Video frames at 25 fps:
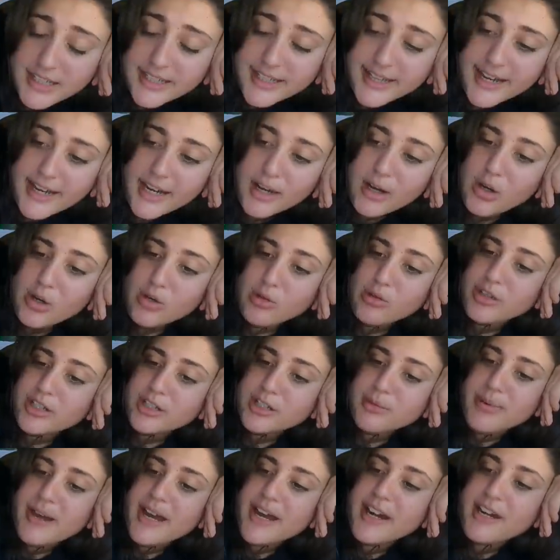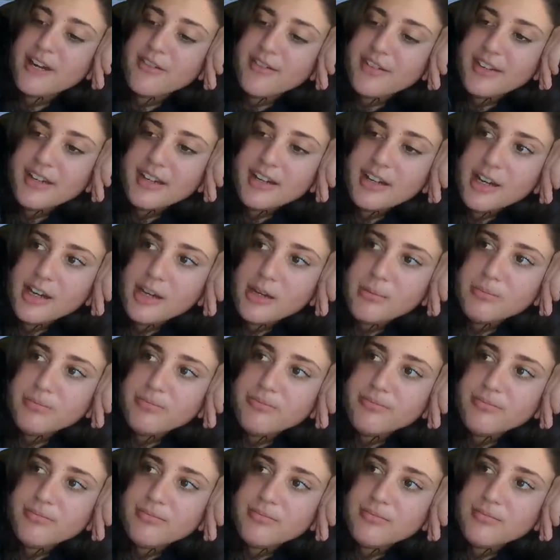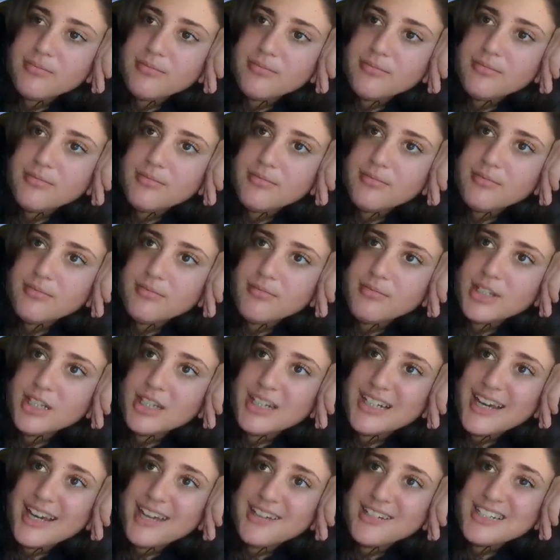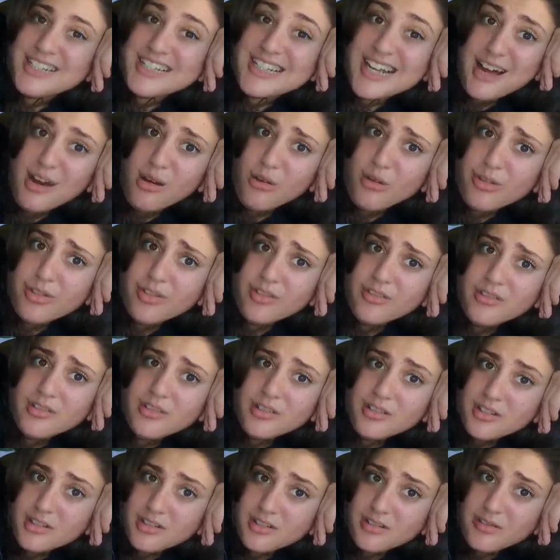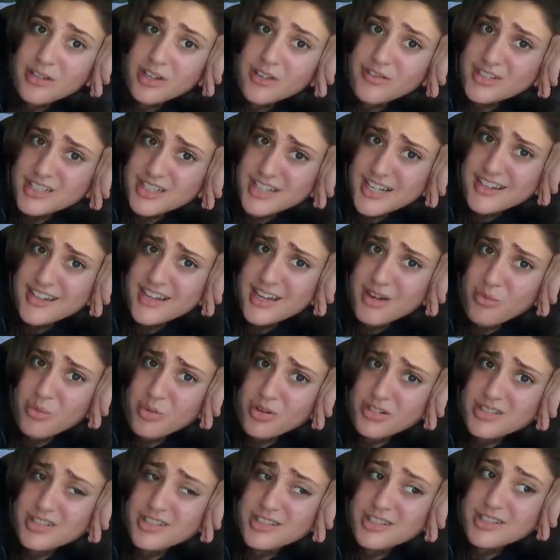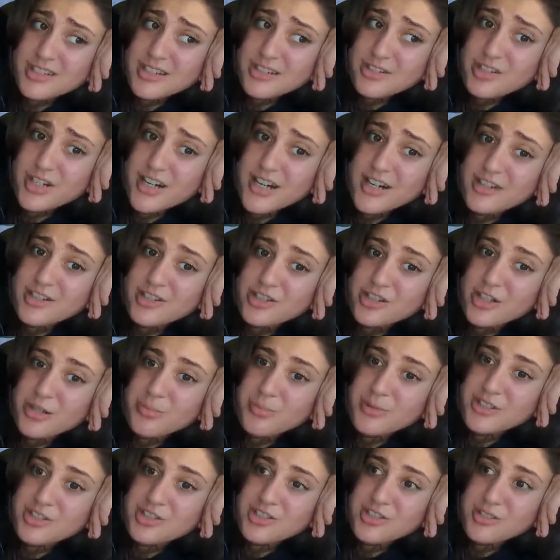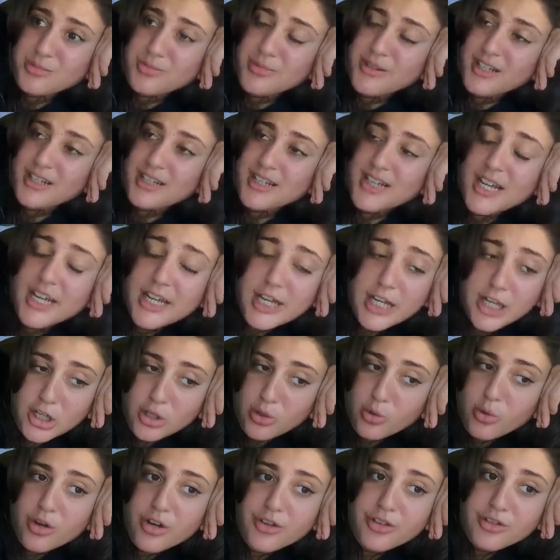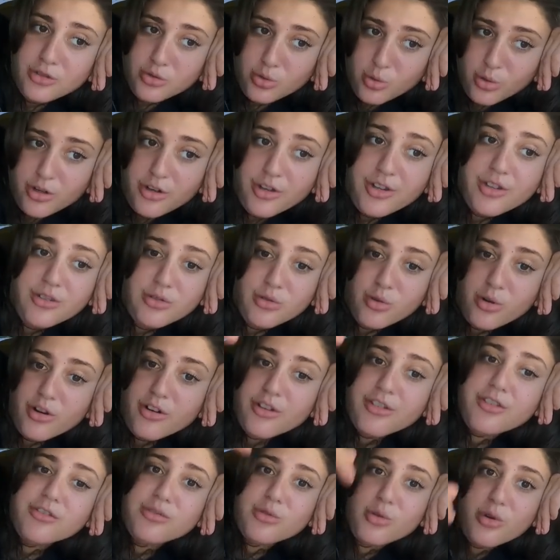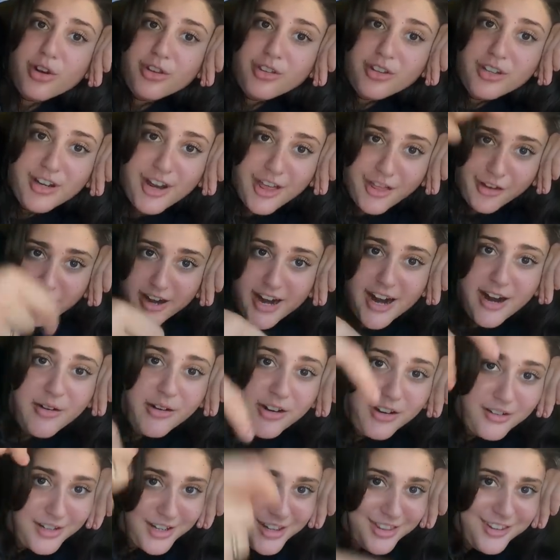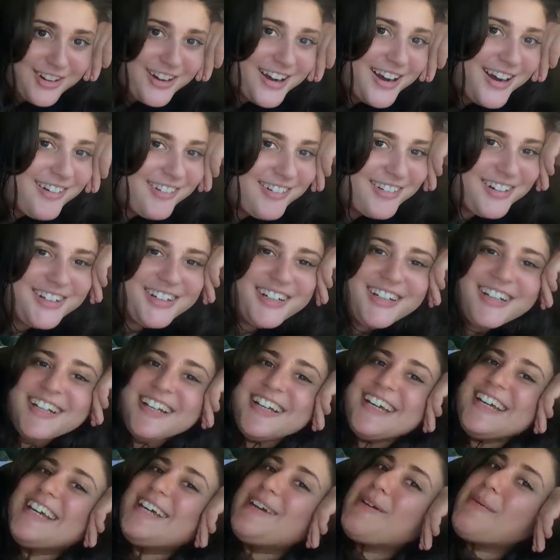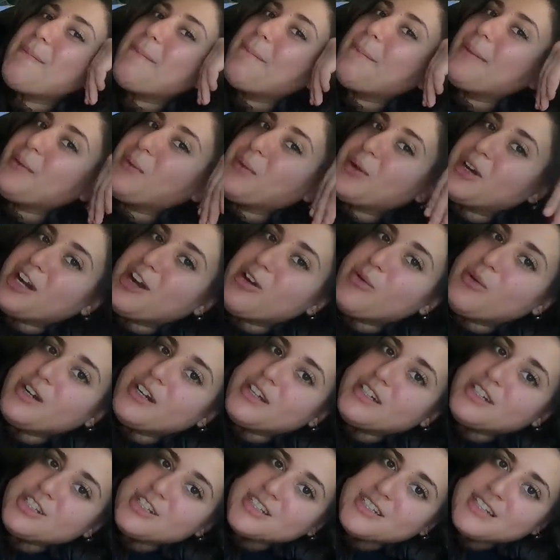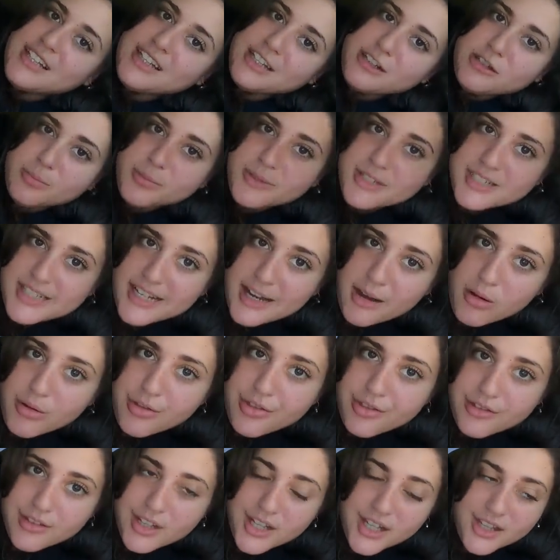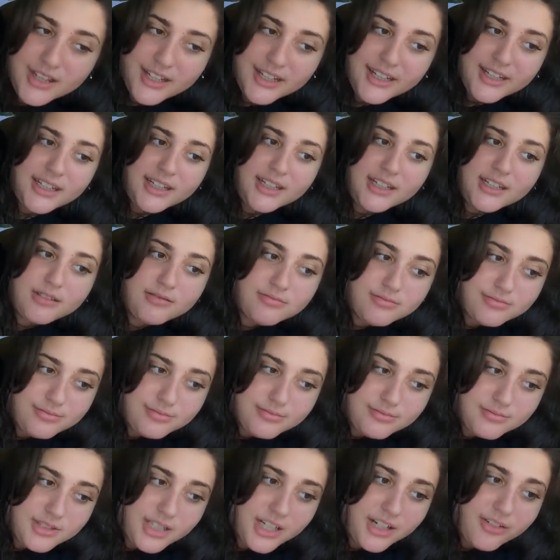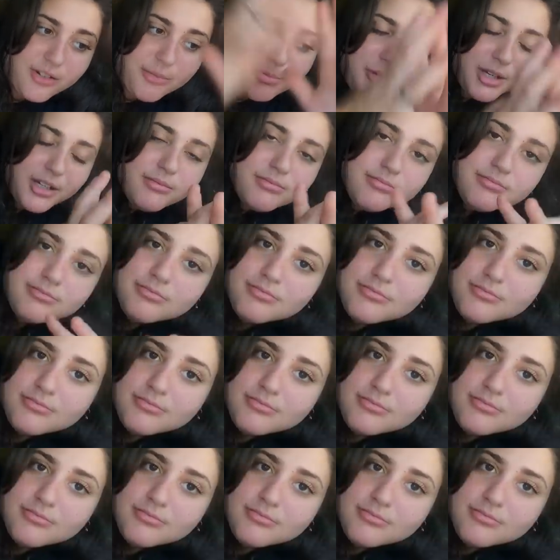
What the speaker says: Now, let's pack everything up and head south. We haven't said that once this entire trip. It's just been north, north, north, north, another hour, another hour. But we're going just a little bit south and then take it from there.